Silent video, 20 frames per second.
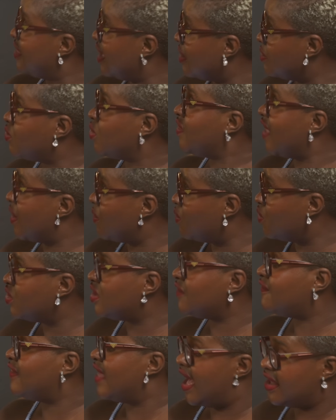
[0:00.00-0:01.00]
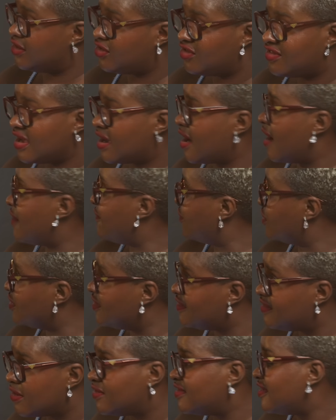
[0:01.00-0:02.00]
they would they would. If they had to take our
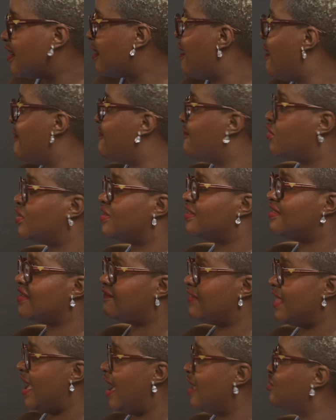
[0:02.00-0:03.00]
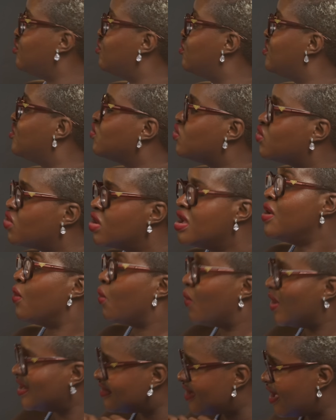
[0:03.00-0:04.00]
phones, they would take our phones. If they had to do mm.
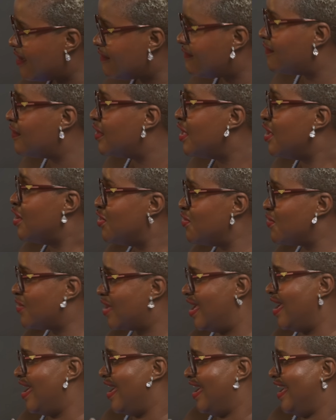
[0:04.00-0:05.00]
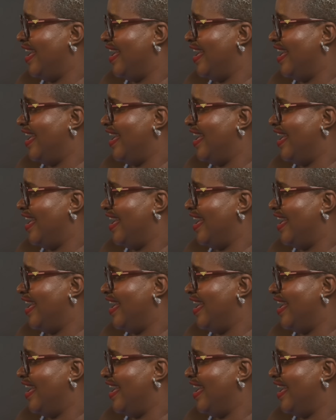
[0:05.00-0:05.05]
whatever you get